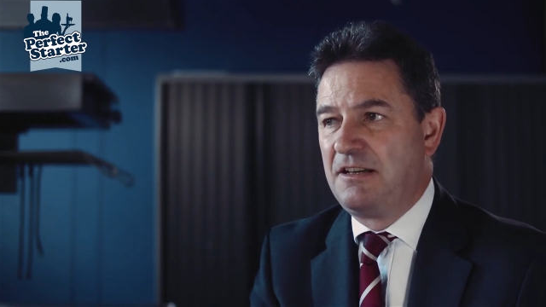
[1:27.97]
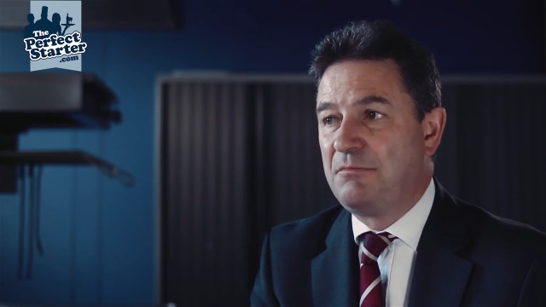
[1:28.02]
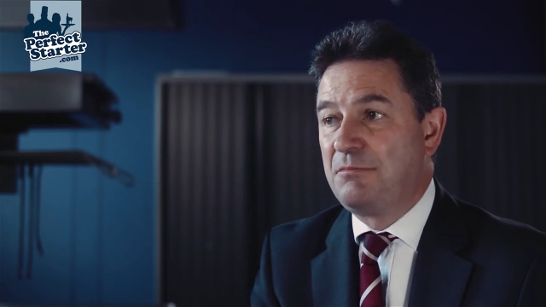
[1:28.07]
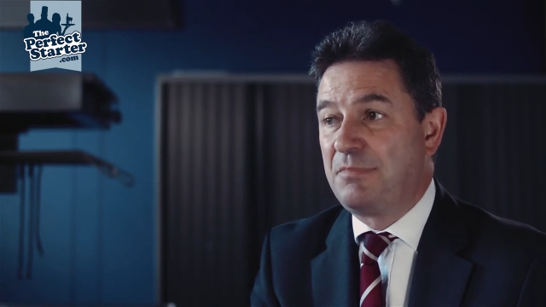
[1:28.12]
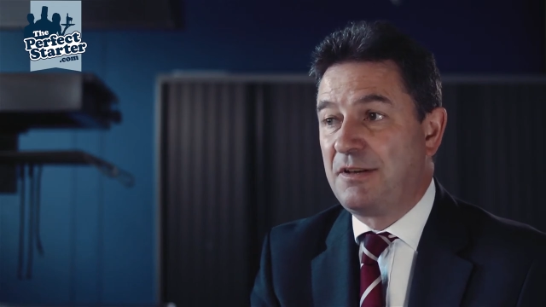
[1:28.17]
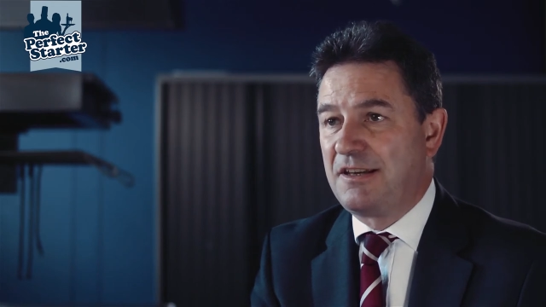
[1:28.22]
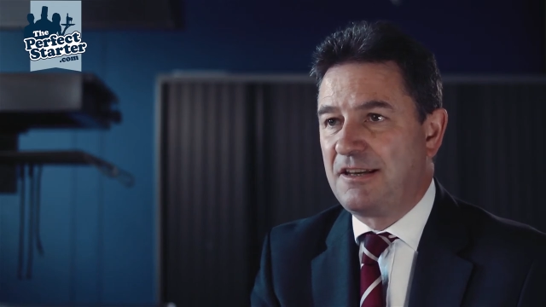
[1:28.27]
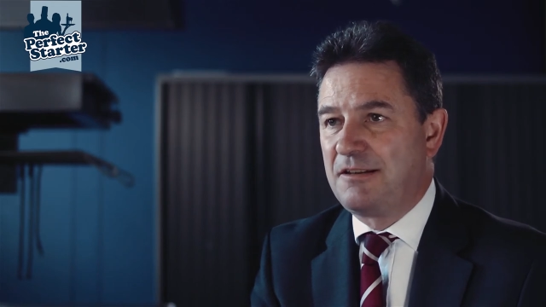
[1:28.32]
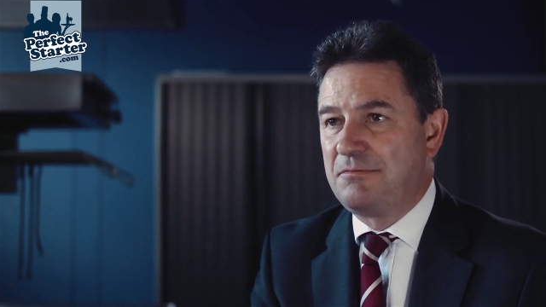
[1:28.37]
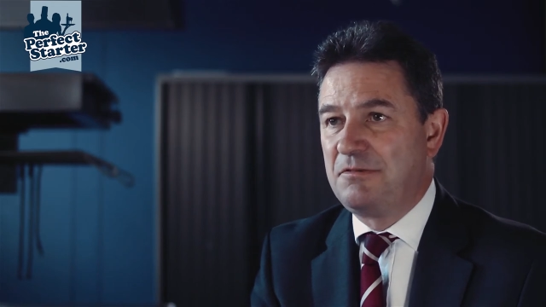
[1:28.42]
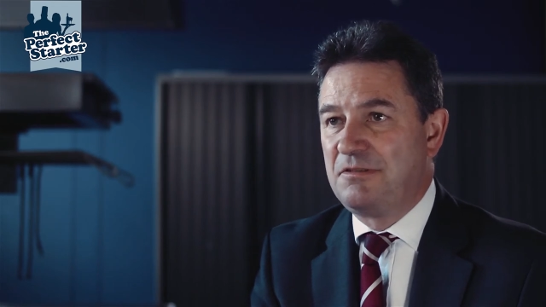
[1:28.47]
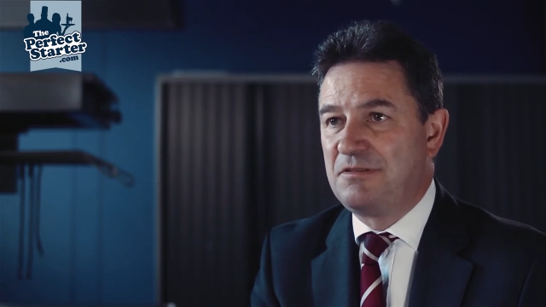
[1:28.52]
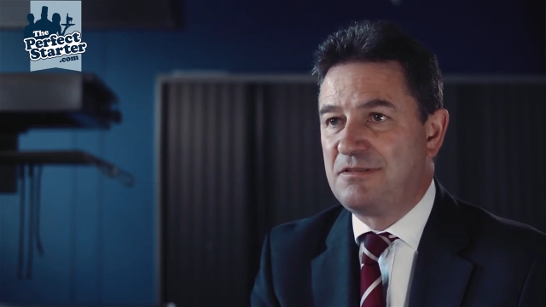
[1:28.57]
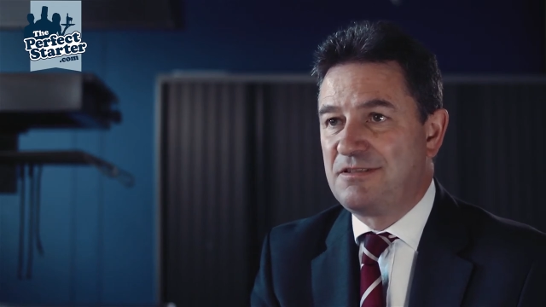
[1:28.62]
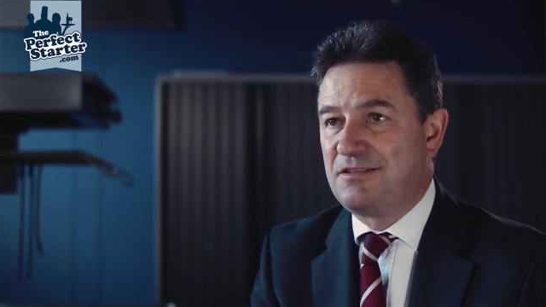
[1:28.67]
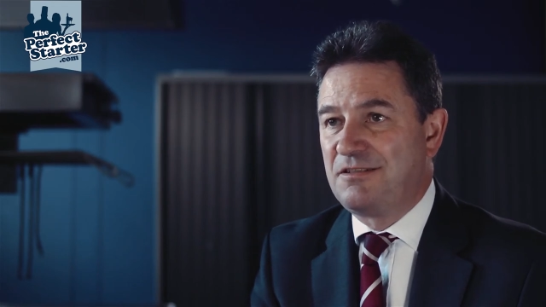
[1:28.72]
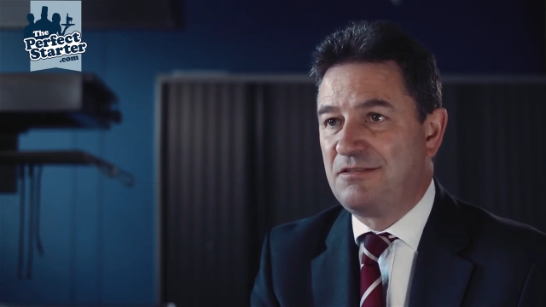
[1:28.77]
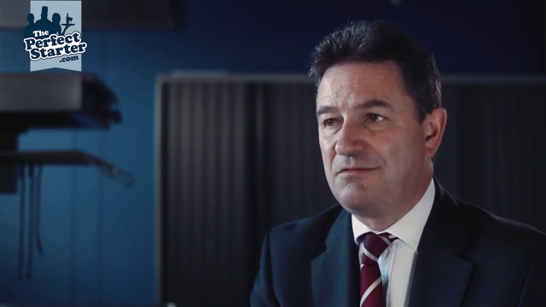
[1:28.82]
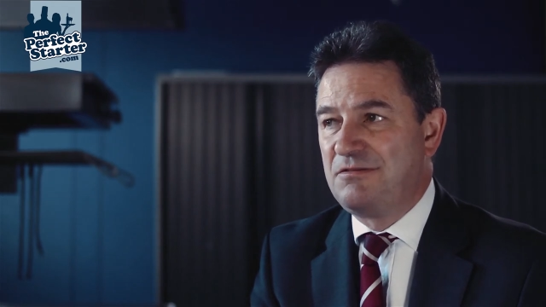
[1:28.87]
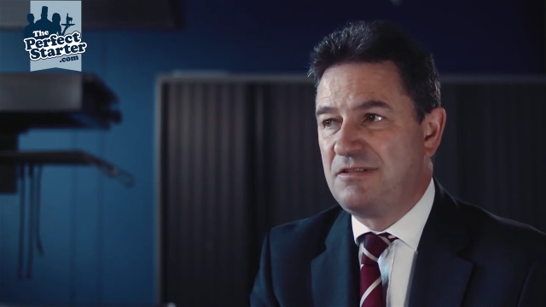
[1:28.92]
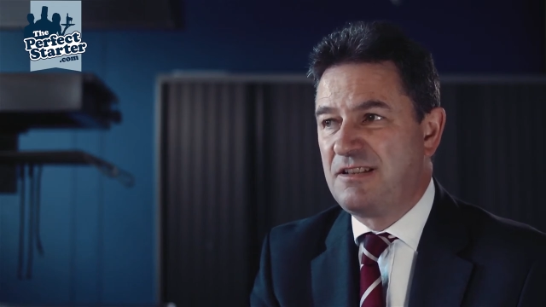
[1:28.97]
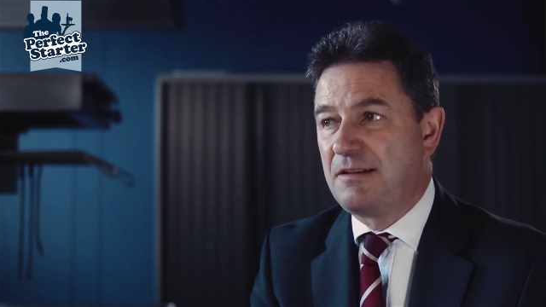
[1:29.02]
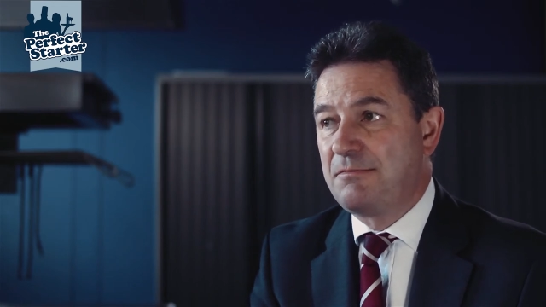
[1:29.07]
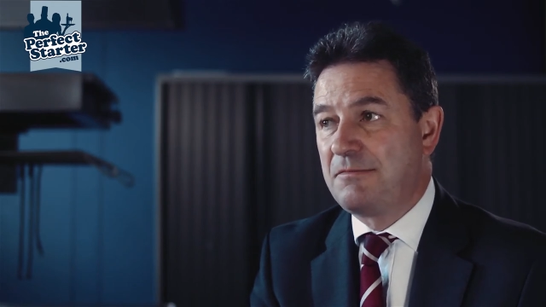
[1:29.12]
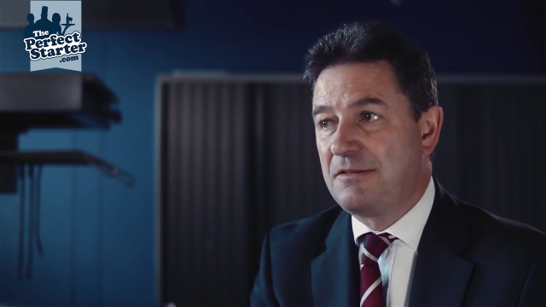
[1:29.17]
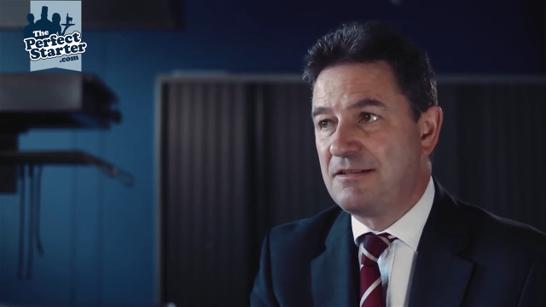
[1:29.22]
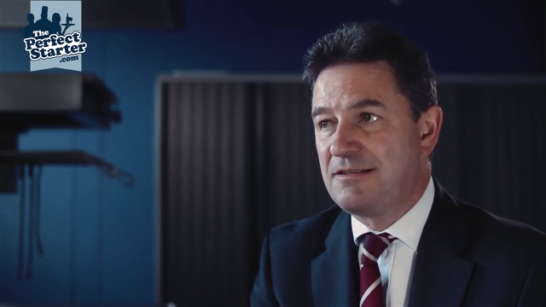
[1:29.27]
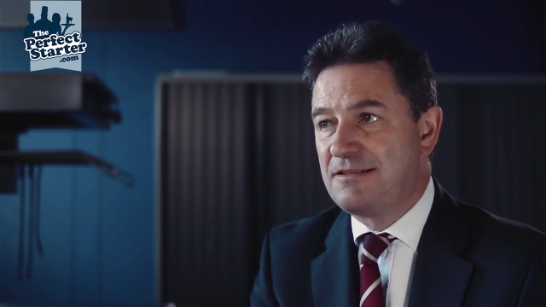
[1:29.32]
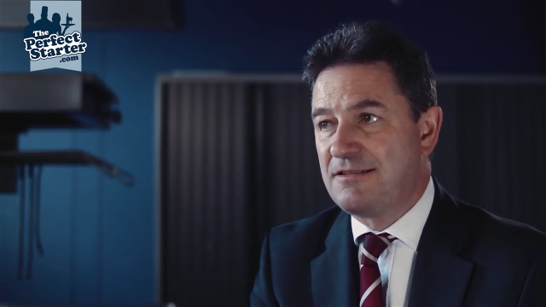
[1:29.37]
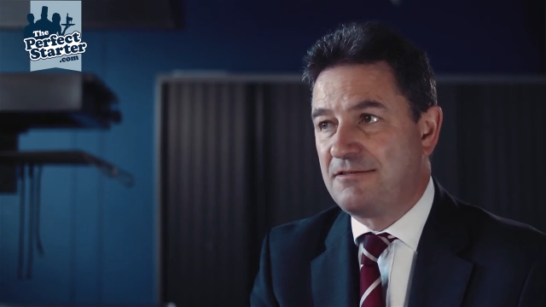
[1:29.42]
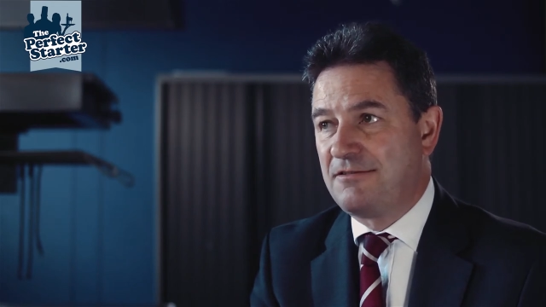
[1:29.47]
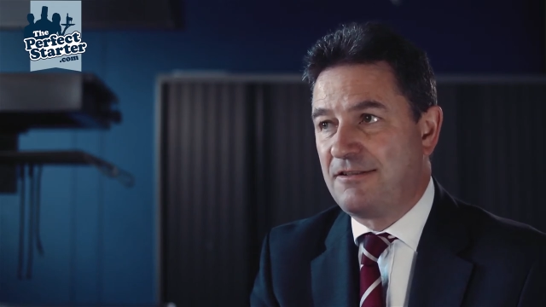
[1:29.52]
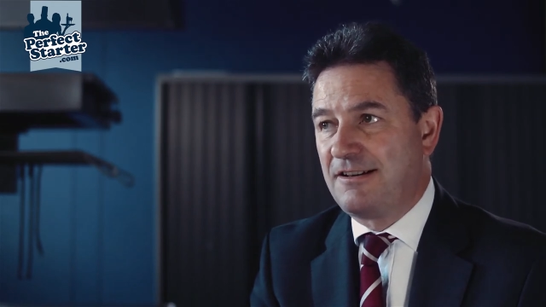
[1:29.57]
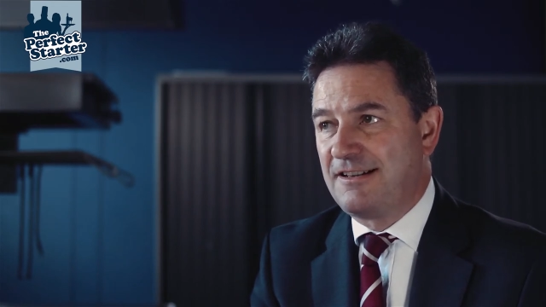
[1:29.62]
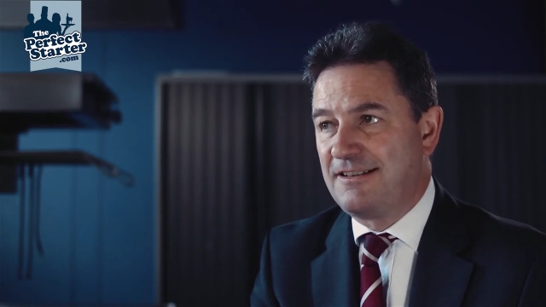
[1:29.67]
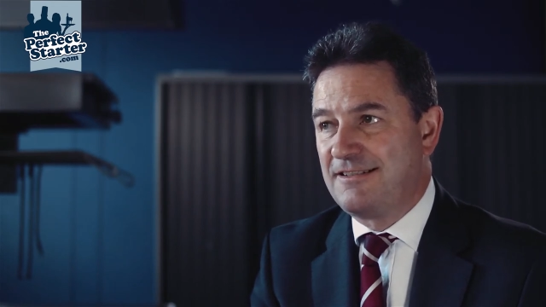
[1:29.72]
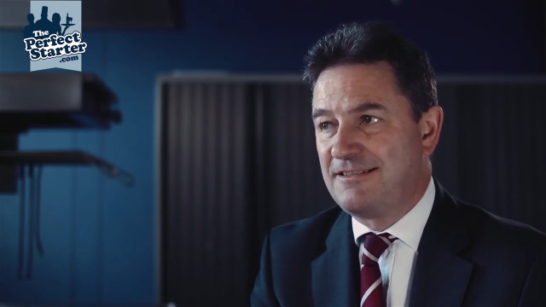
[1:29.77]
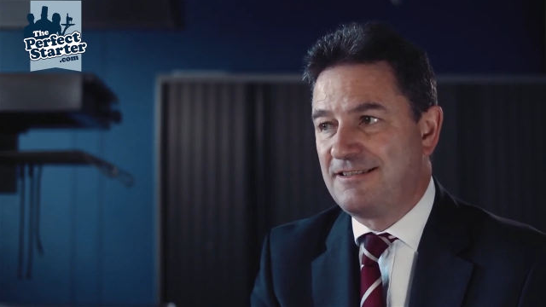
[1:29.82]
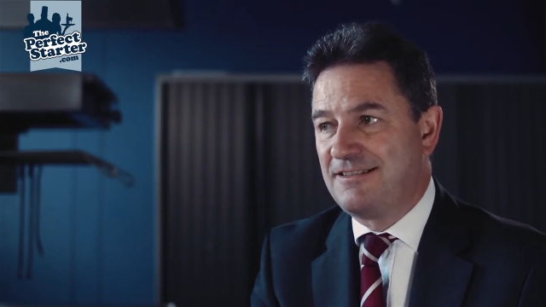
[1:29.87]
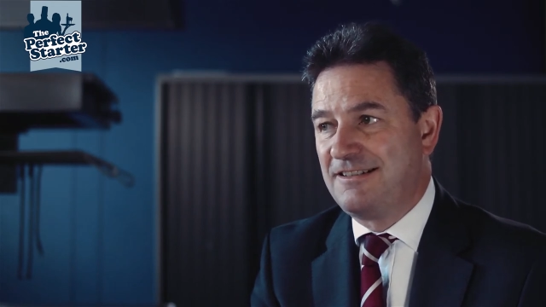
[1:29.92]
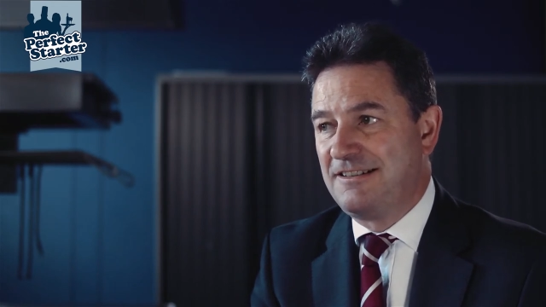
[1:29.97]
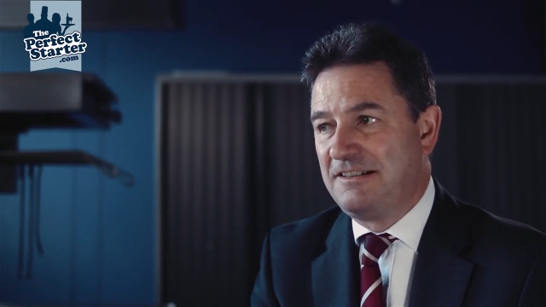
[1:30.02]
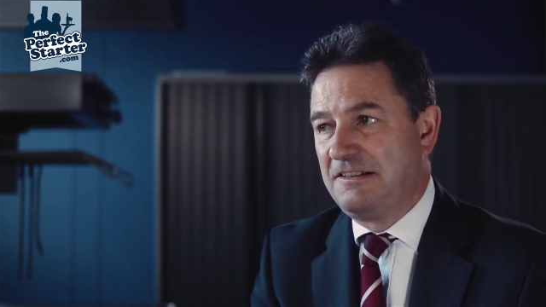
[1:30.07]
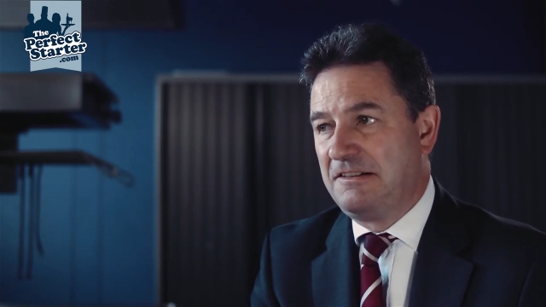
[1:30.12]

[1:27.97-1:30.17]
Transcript: and be able to demonstrate